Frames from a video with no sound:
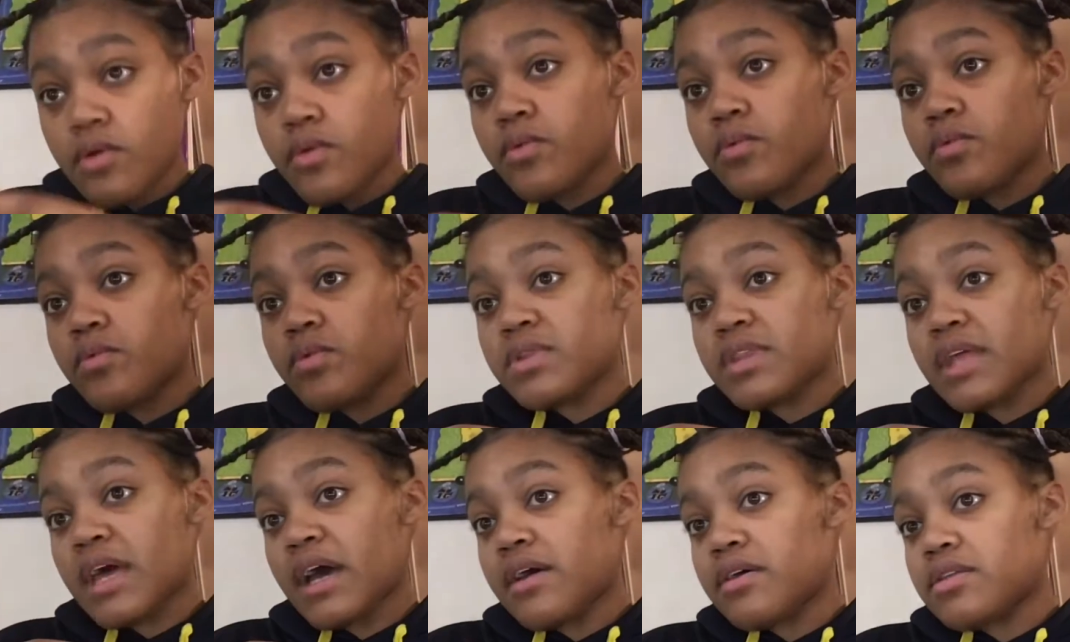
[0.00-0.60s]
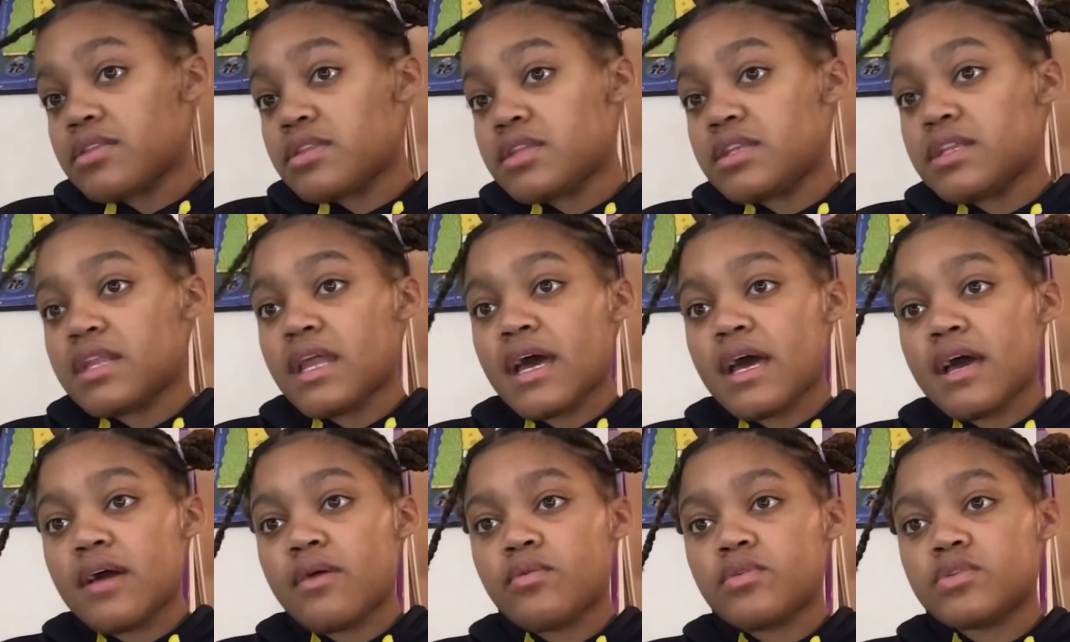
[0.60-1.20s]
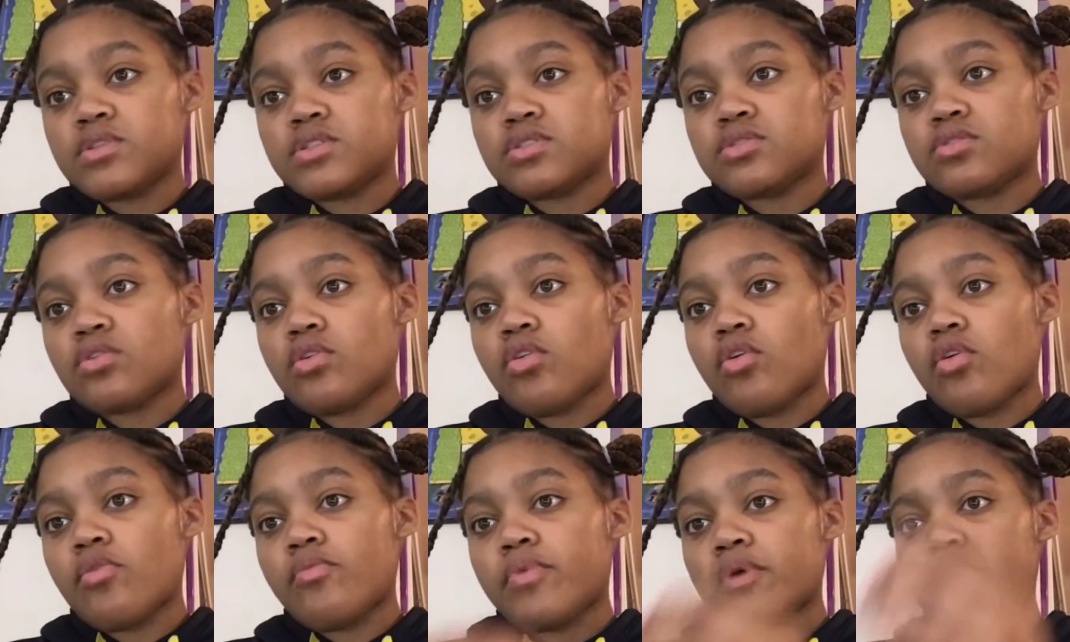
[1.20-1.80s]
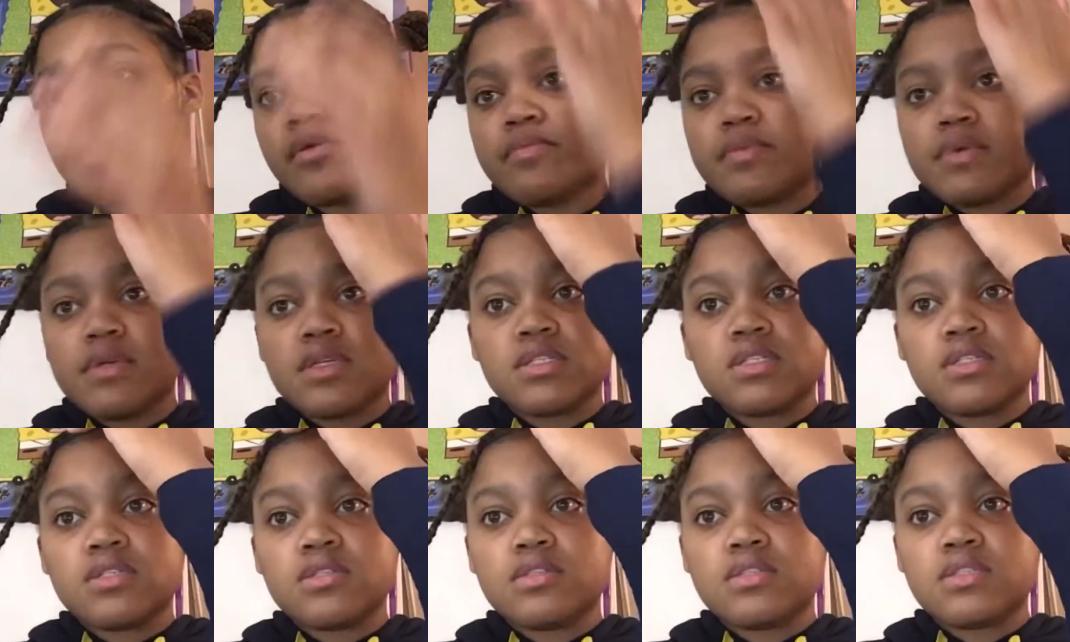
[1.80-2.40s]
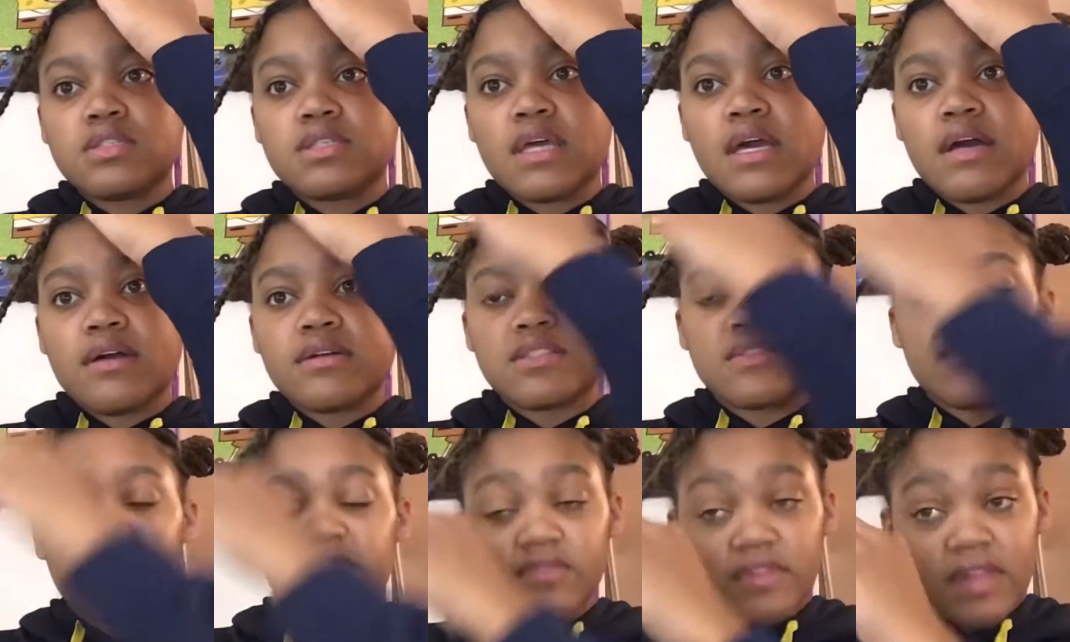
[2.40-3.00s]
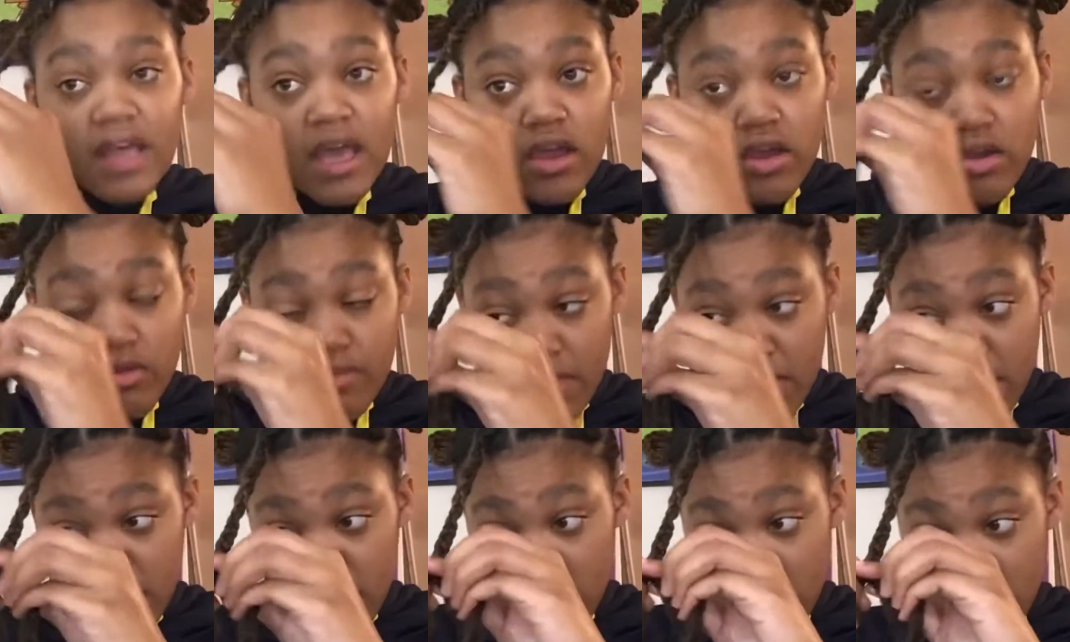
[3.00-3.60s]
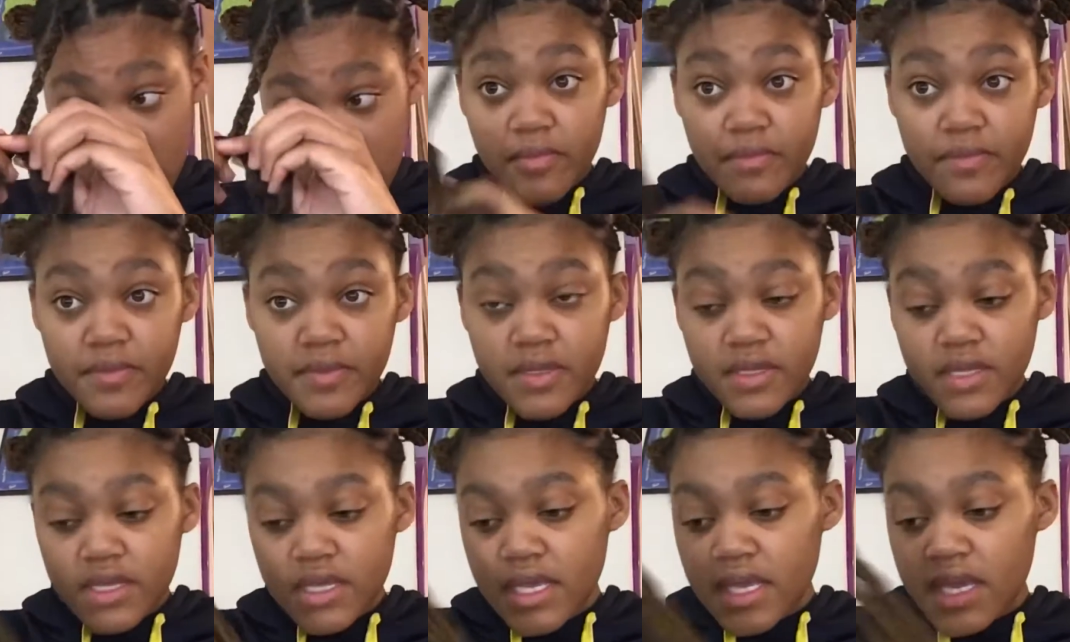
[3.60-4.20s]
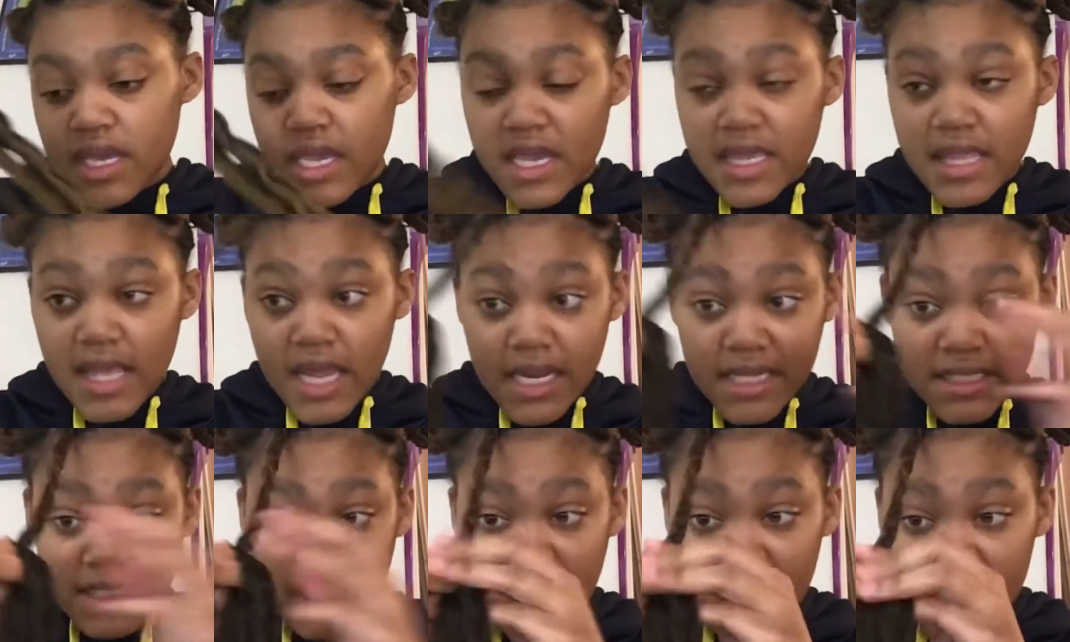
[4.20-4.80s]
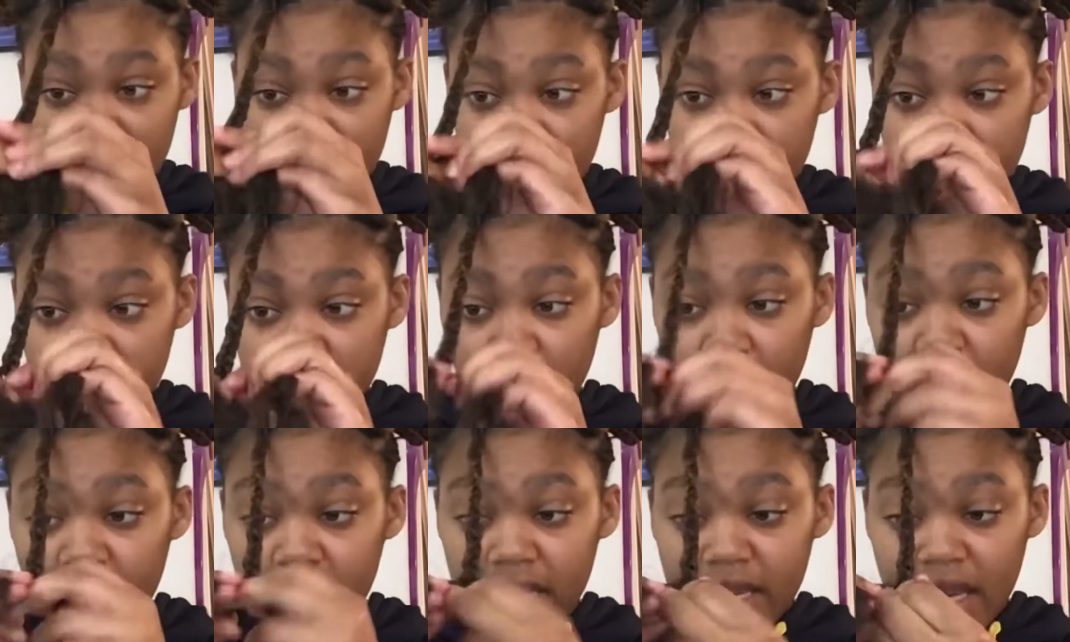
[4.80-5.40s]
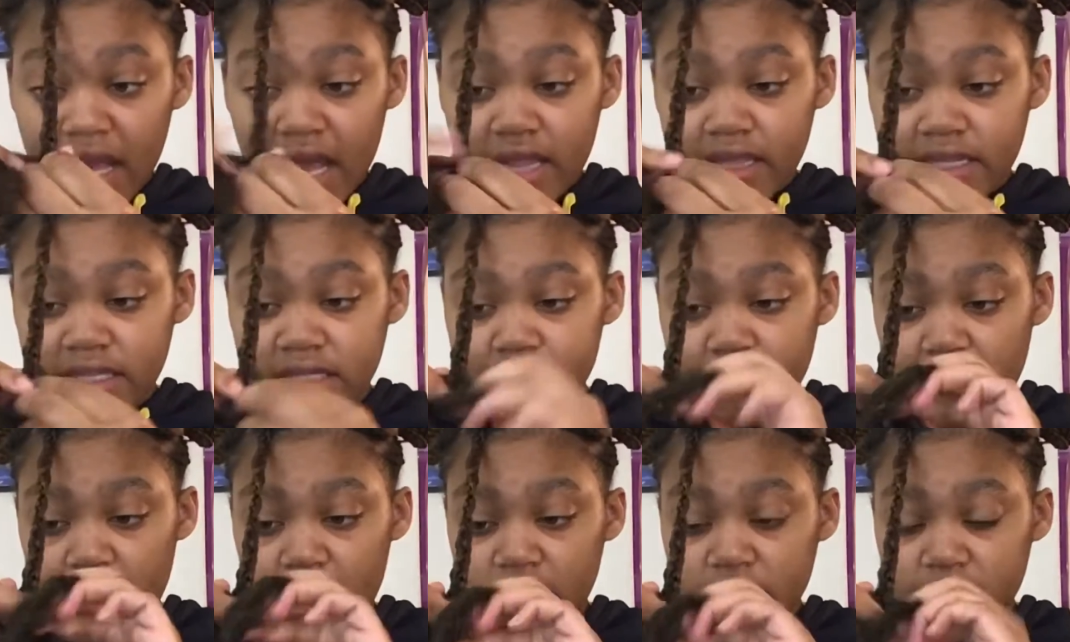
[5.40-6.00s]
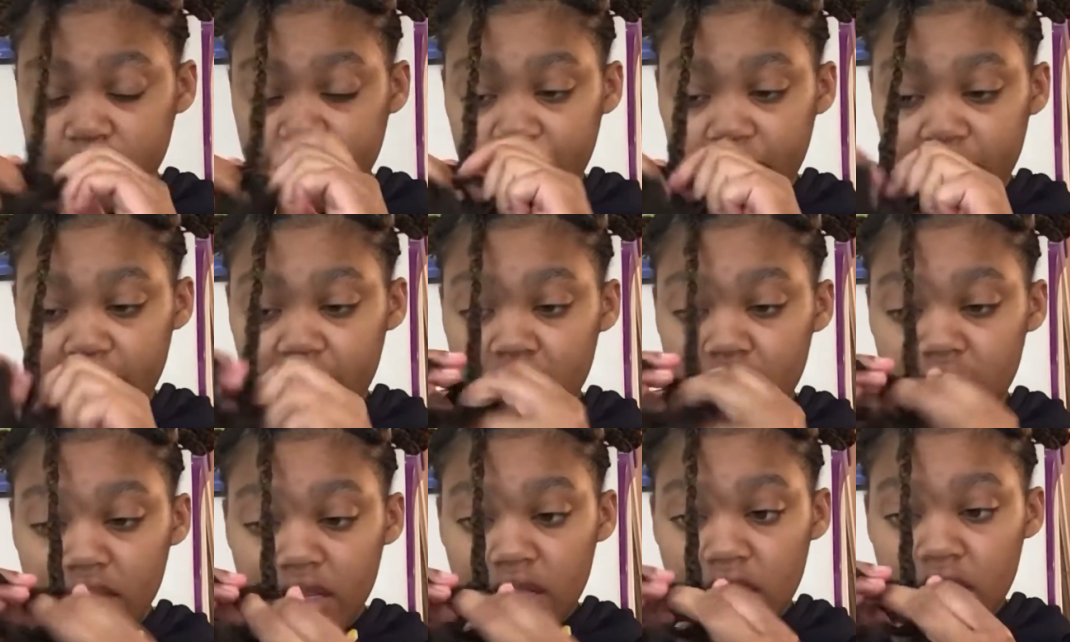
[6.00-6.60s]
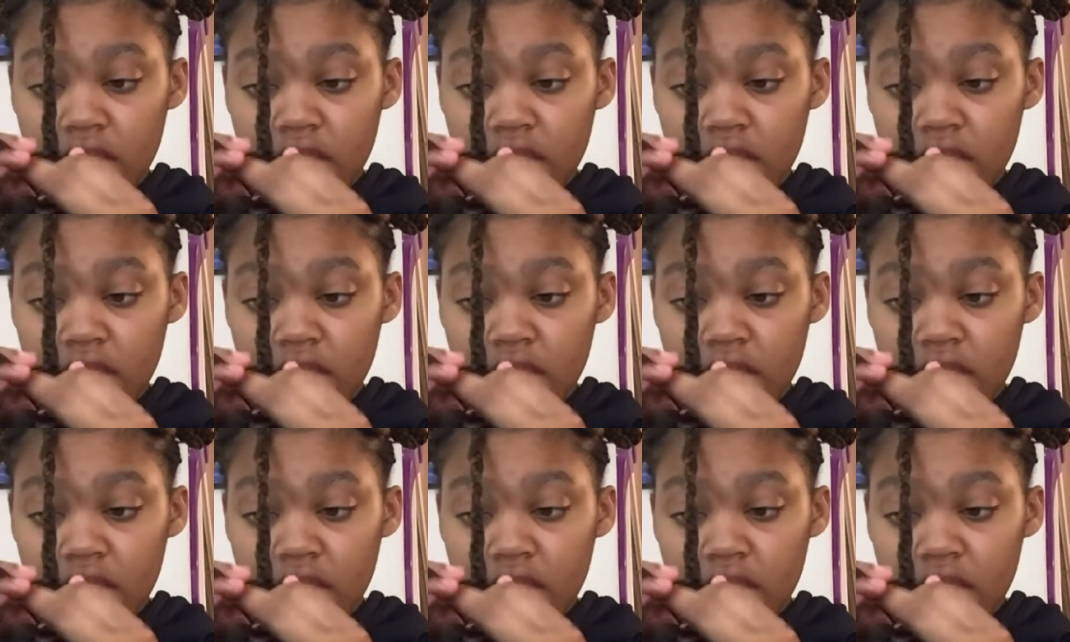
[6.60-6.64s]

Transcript: without the knot, which is the whole purpose. You see how it's flat on my head? And that is how you do a knotless box braid.